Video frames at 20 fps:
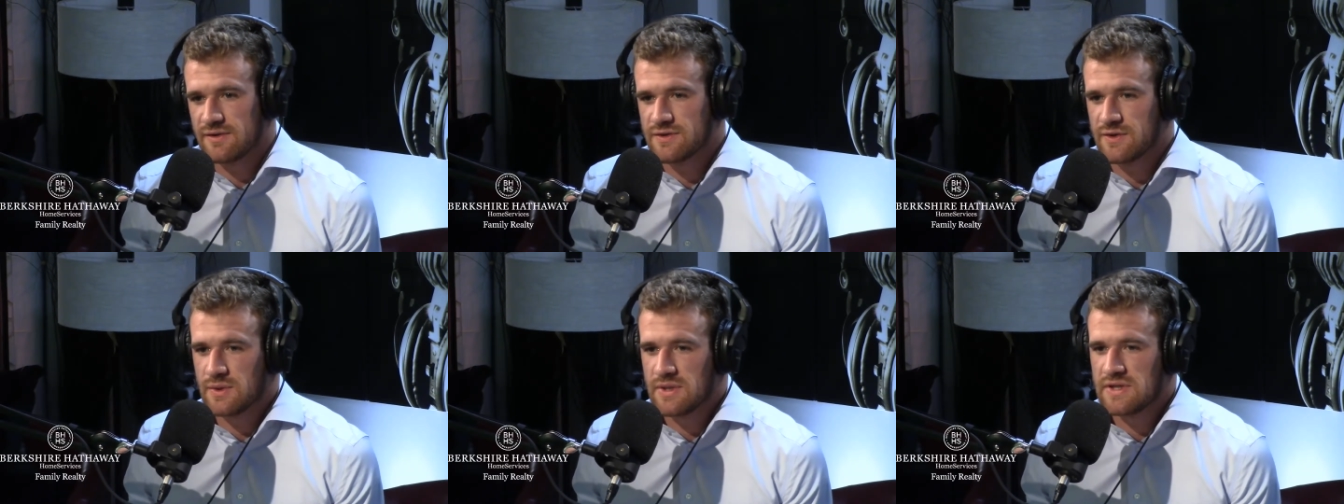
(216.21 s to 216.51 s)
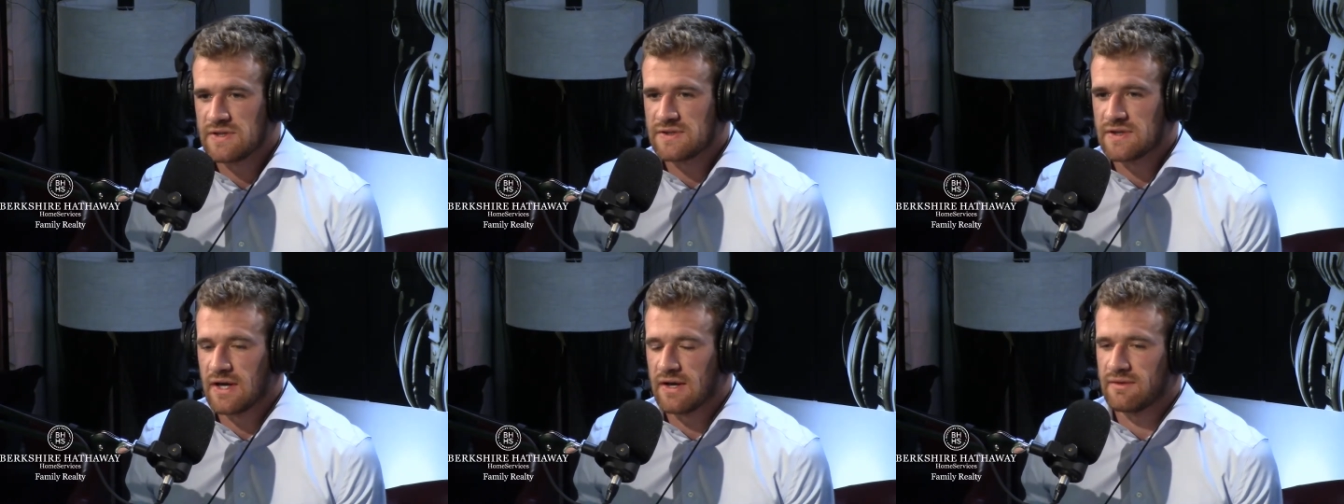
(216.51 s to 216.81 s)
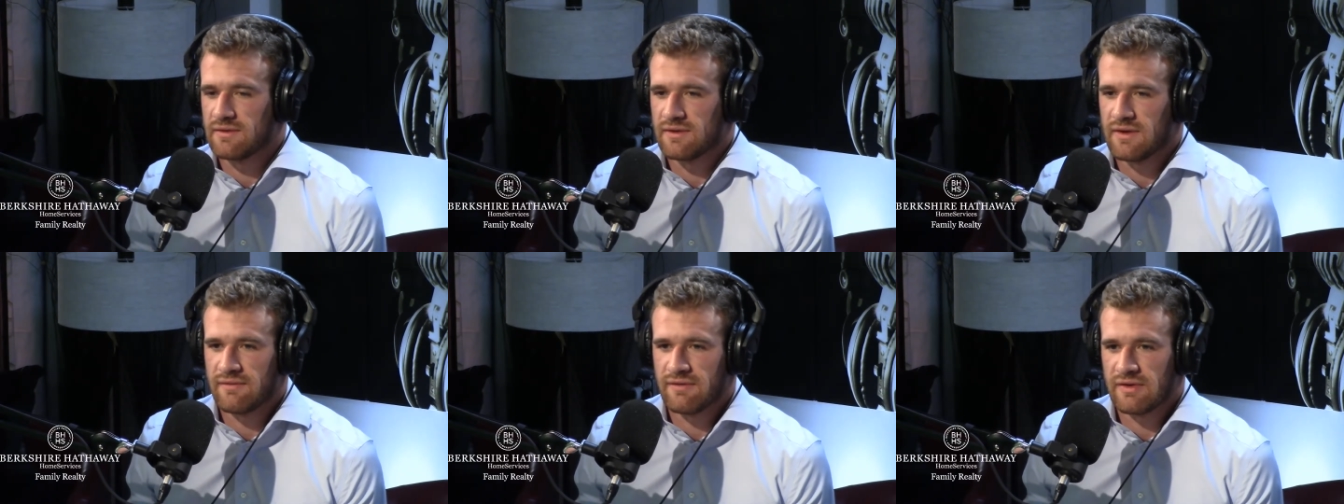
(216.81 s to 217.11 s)
so he's
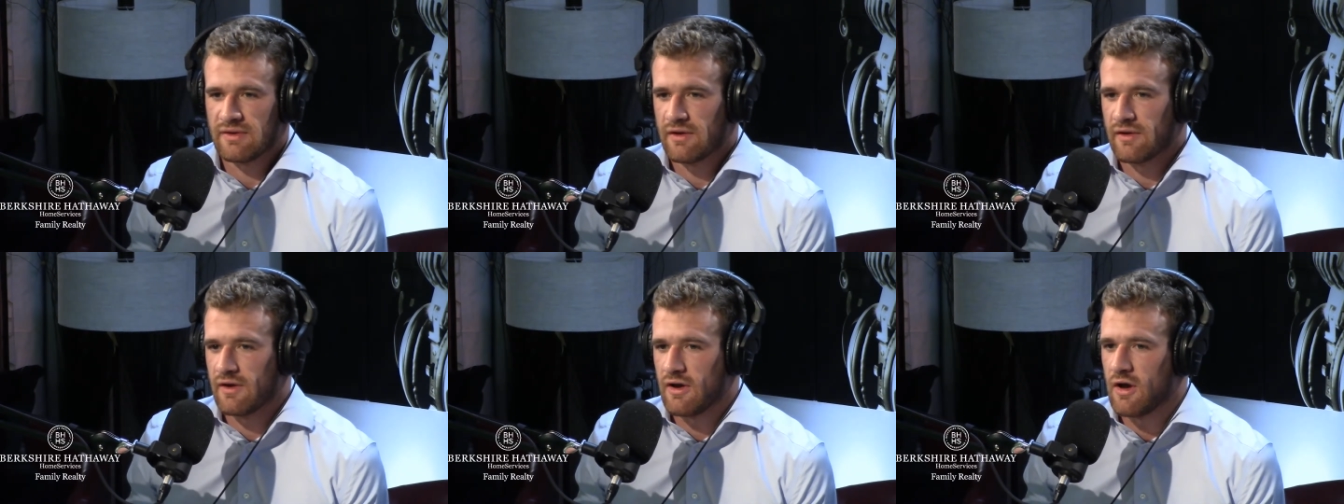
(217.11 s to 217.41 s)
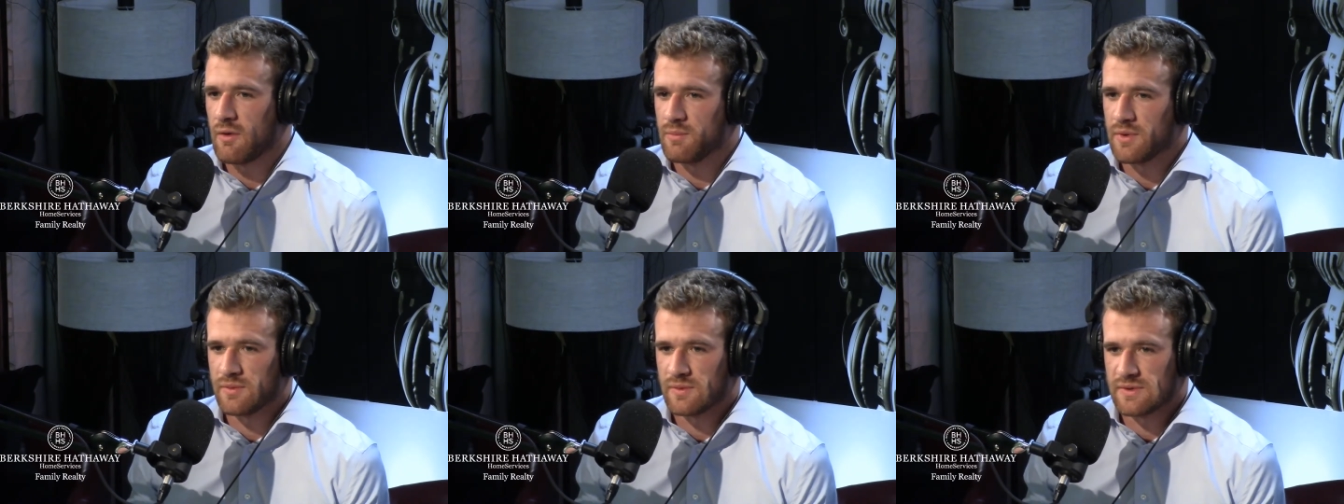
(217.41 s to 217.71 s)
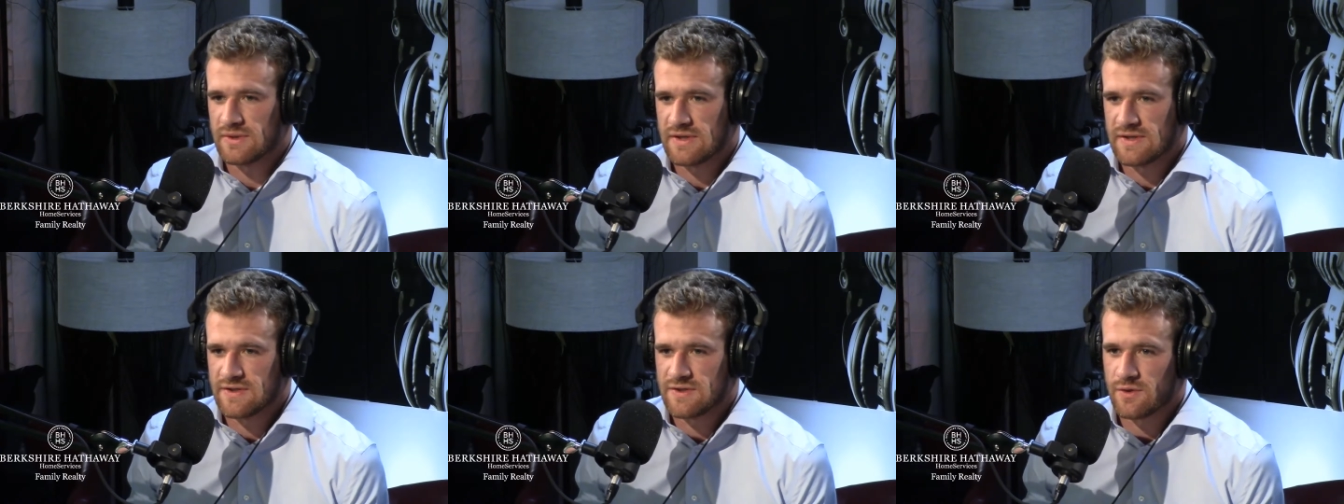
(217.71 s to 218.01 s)
not living there helping with
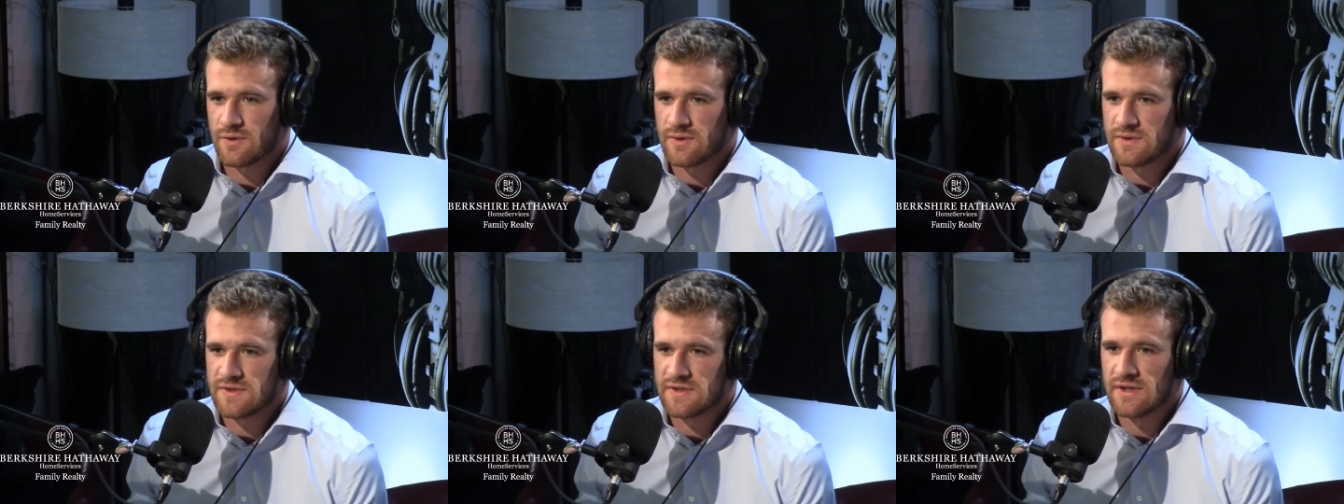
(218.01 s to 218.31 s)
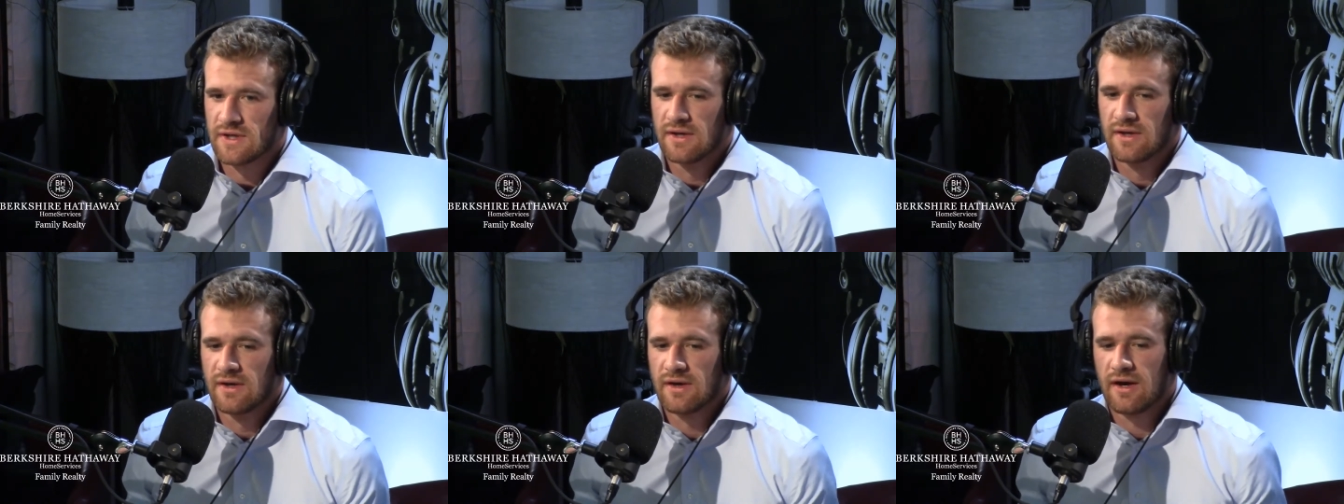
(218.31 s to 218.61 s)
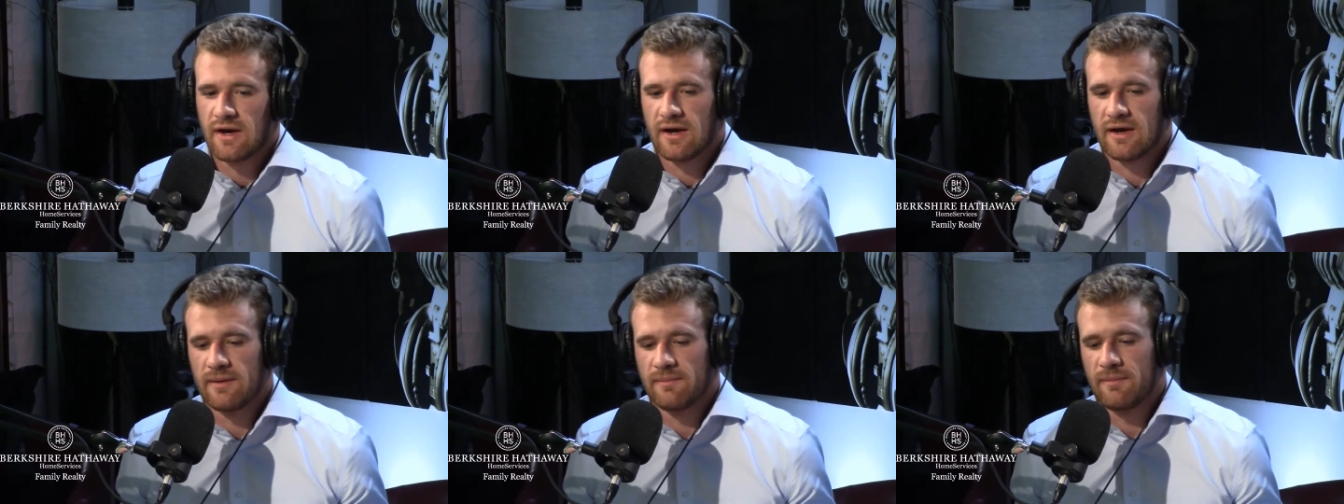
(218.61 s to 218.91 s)
this. So it's,
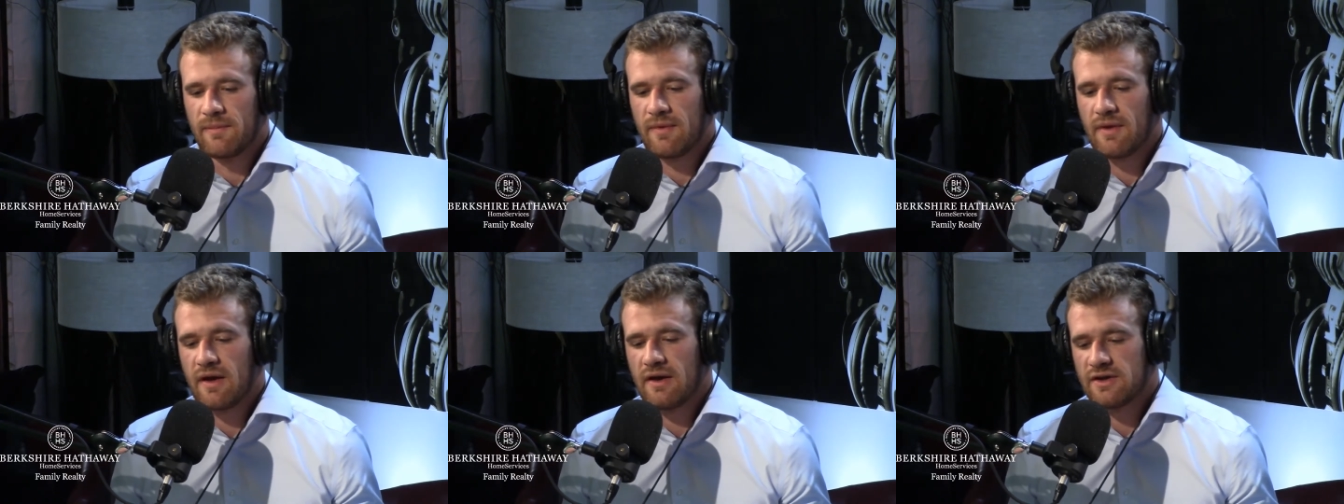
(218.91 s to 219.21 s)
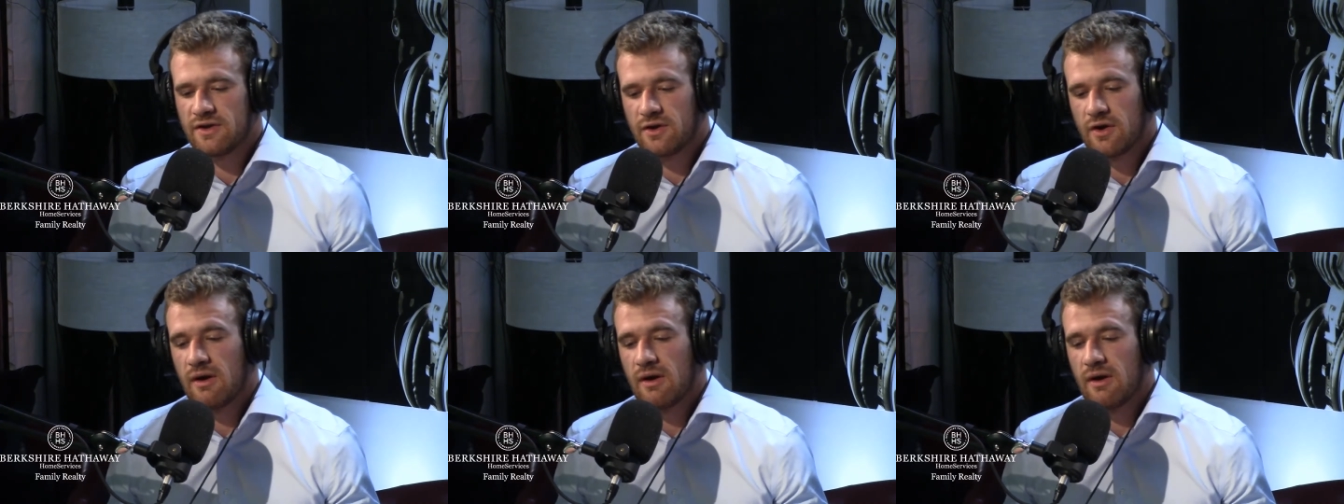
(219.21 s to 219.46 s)
um, you know, I'm